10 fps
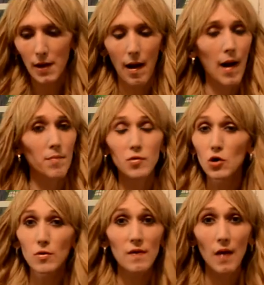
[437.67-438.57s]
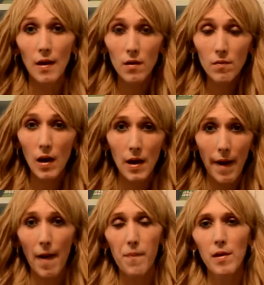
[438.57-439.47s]
I'm sure as hell not
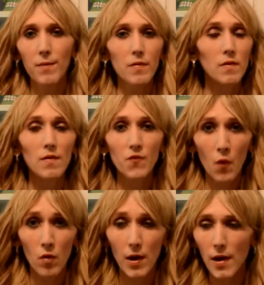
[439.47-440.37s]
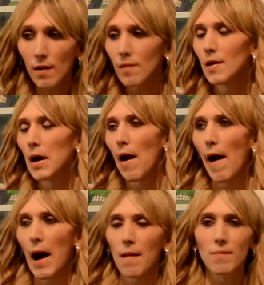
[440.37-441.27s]
happy with dysphoria.
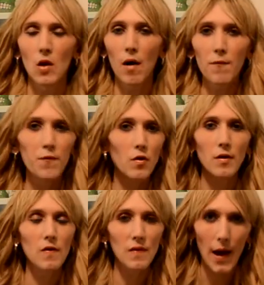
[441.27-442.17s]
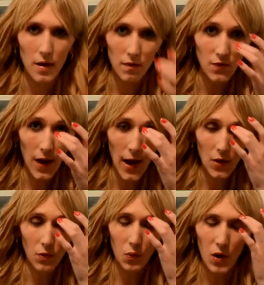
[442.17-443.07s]
I'm not fully satisfied
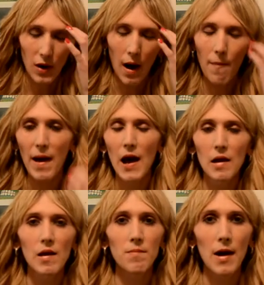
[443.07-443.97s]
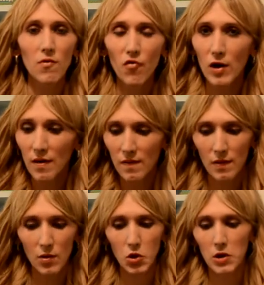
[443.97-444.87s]
with where I'm at in my
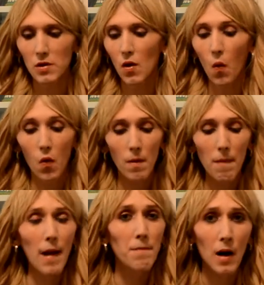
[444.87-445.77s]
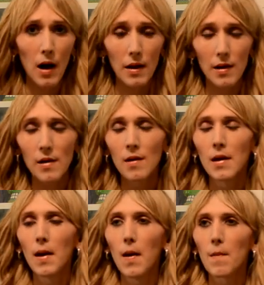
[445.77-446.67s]
transition or my body,
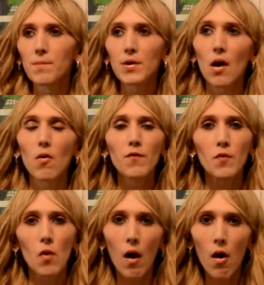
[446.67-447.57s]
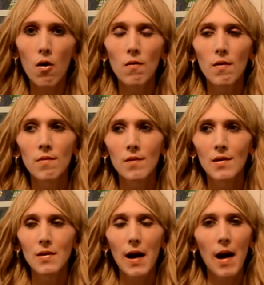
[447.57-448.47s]
but overall,
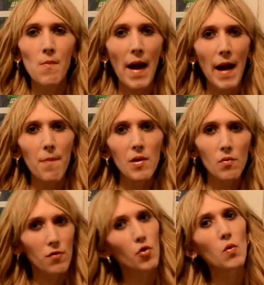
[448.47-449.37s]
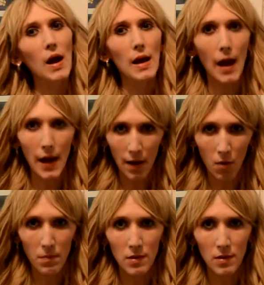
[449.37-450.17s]
I'm happy with who I am.